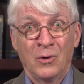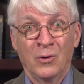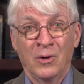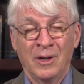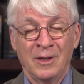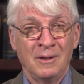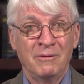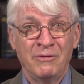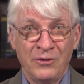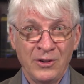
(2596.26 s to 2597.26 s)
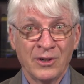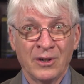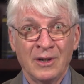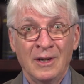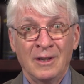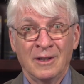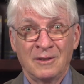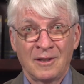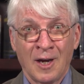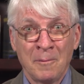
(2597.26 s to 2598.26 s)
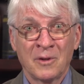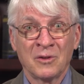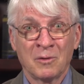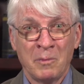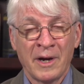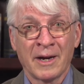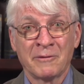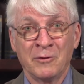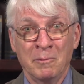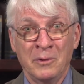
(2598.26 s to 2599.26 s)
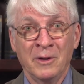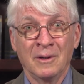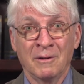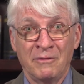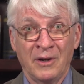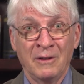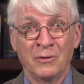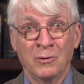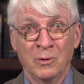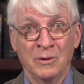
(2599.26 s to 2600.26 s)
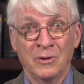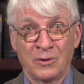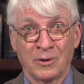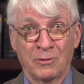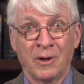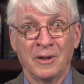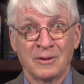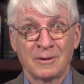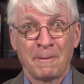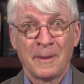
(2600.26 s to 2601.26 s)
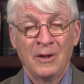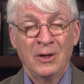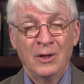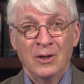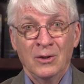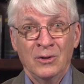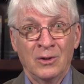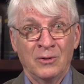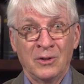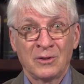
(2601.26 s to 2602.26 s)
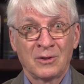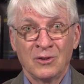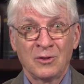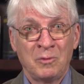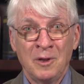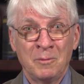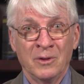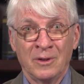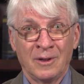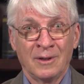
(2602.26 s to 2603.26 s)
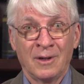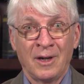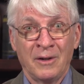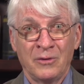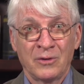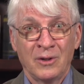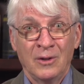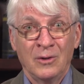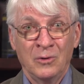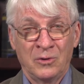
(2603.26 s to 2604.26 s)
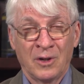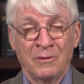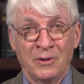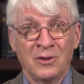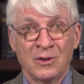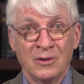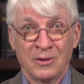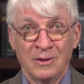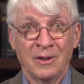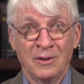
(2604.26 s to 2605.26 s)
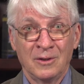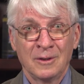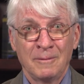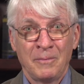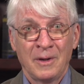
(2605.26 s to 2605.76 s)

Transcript: or any fear that's kept us back from being a faithful witness to Christ. You know, there's people in our lives whose salvation is in danger.